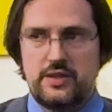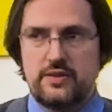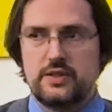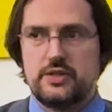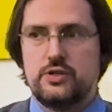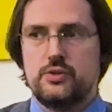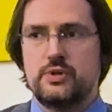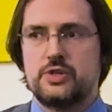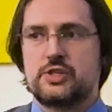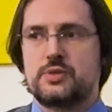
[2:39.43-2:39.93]
the
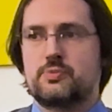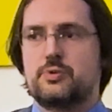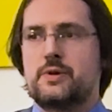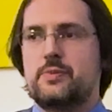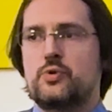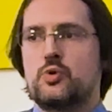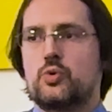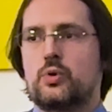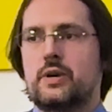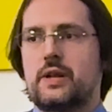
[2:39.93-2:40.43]
U.S.
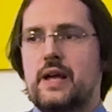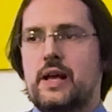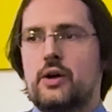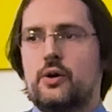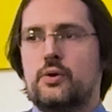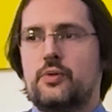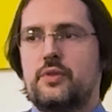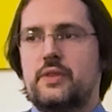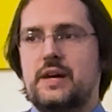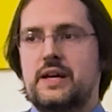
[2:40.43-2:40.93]
Supreme Court
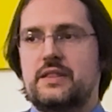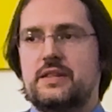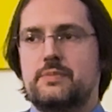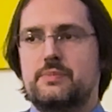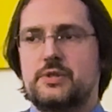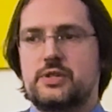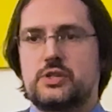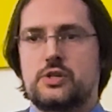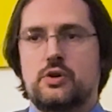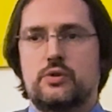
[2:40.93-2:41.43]
held that the
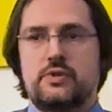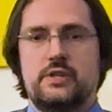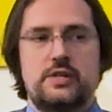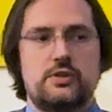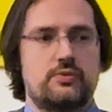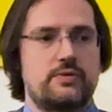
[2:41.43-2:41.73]
Muskogee